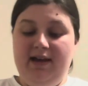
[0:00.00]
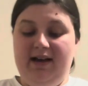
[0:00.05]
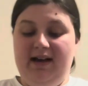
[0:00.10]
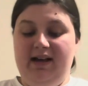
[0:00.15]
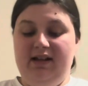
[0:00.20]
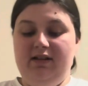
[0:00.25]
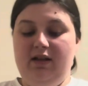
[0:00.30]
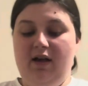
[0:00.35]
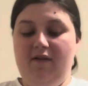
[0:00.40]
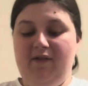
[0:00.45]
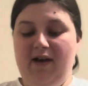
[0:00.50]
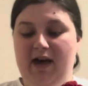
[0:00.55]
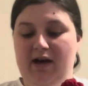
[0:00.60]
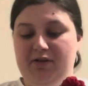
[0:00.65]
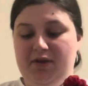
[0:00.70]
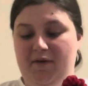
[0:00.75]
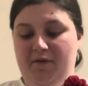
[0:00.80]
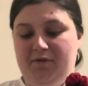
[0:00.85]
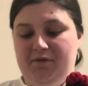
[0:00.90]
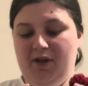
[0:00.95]
I love how
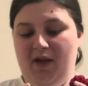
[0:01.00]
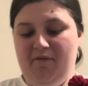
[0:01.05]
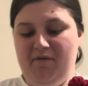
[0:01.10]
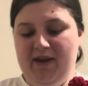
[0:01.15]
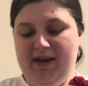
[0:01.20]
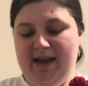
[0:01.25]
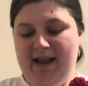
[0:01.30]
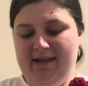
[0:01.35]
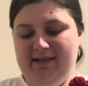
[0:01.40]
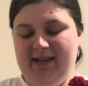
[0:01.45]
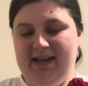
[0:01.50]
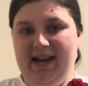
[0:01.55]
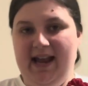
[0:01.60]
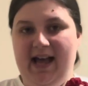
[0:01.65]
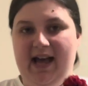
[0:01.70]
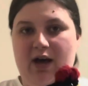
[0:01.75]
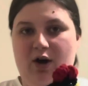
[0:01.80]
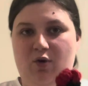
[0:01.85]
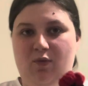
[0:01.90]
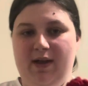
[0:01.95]
the fluffiness and
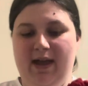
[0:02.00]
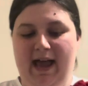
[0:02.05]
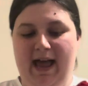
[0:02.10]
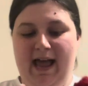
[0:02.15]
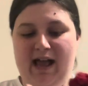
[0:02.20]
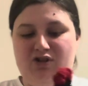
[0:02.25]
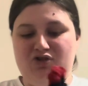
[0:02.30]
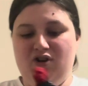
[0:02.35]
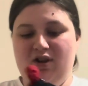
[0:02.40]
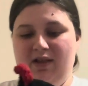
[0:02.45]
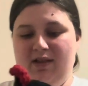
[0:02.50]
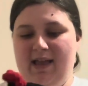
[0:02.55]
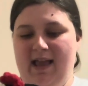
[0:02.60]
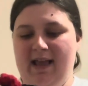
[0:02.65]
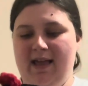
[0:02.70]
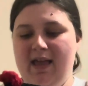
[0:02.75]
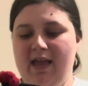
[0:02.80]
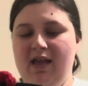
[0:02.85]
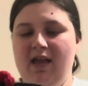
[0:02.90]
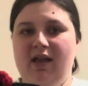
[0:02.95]
how it actually
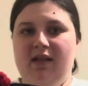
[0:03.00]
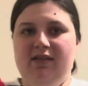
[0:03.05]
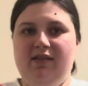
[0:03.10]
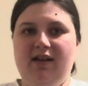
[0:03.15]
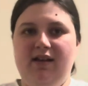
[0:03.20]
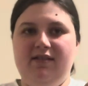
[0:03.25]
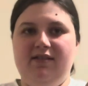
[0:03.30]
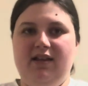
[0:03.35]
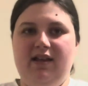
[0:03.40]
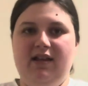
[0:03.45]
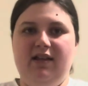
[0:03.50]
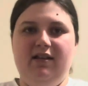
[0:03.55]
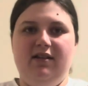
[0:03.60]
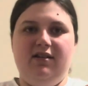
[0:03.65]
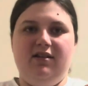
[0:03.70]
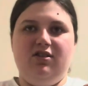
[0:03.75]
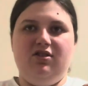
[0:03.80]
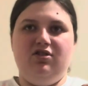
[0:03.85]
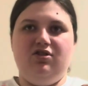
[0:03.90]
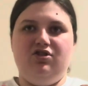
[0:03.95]
like doesn't
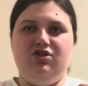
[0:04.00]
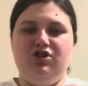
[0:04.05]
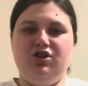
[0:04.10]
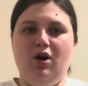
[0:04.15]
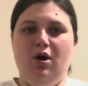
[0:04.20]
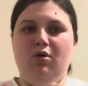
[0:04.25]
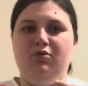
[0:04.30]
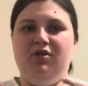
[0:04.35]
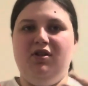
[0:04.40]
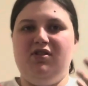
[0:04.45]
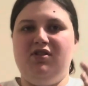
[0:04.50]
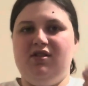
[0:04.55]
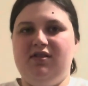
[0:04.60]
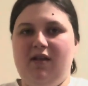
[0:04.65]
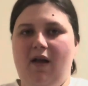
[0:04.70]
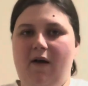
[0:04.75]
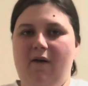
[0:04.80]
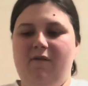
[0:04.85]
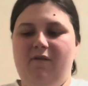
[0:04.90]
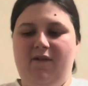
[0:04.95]
show the
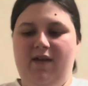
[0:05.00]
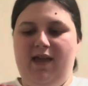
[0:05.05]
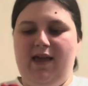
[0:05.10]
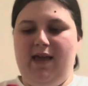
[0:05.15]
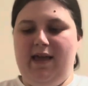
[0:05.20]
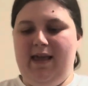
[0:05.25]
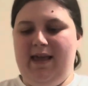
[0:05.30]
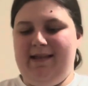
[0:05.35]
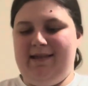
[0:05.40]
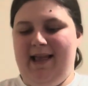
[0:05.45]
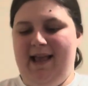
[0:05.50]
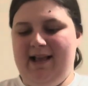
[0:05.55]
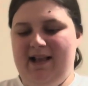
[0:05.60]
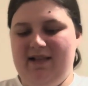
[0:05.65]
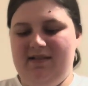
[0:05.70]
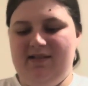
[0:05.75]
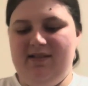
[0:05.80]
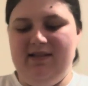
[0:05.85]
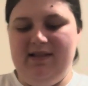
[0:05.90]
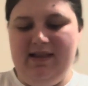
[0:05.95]
stuffing and like
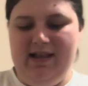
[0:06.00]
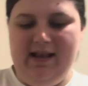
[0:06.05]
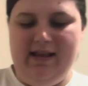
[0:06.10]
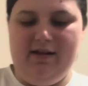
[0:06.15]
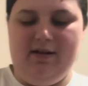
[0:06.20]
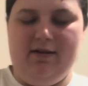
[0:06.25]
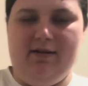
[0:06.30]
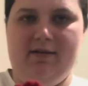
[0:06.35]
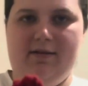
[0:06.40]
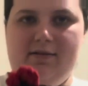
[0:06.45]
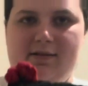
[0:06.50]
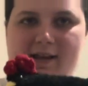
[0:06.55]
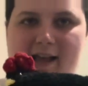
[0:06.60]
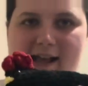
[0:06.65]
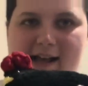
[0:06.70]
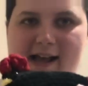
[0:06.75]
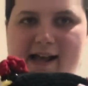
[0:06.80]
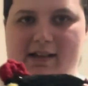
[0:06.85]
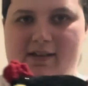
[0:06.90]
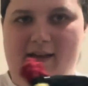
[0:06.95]
it's neater.
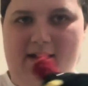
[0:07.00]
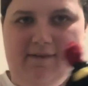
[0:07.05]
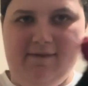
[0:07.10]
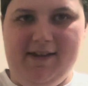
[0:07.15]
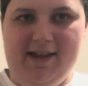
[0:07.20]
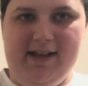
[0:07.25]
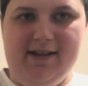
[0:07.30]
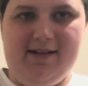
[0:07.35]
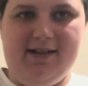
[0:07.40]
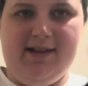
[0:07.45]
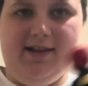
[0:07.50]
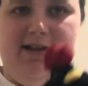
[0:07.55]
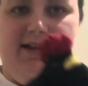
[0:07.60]
Like I love this.